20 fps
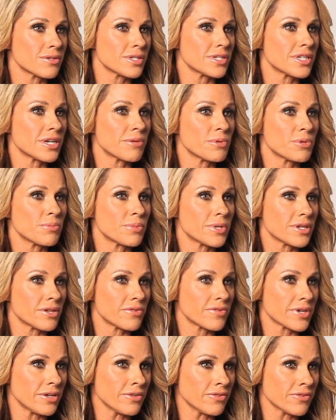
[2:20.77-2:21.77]
the
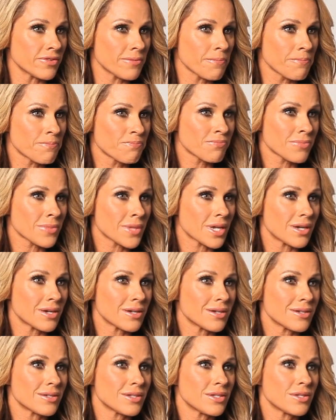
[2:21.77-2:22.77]
WBFF
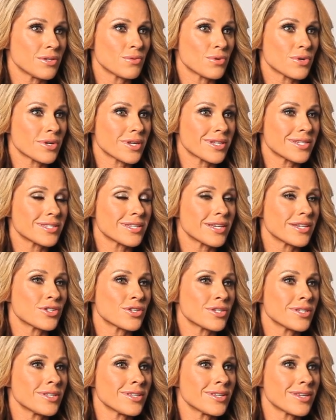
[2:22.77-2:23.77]
uh, new
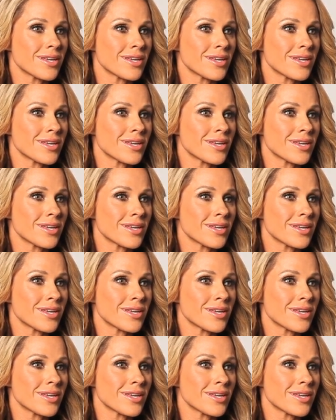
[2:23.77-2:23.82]
organization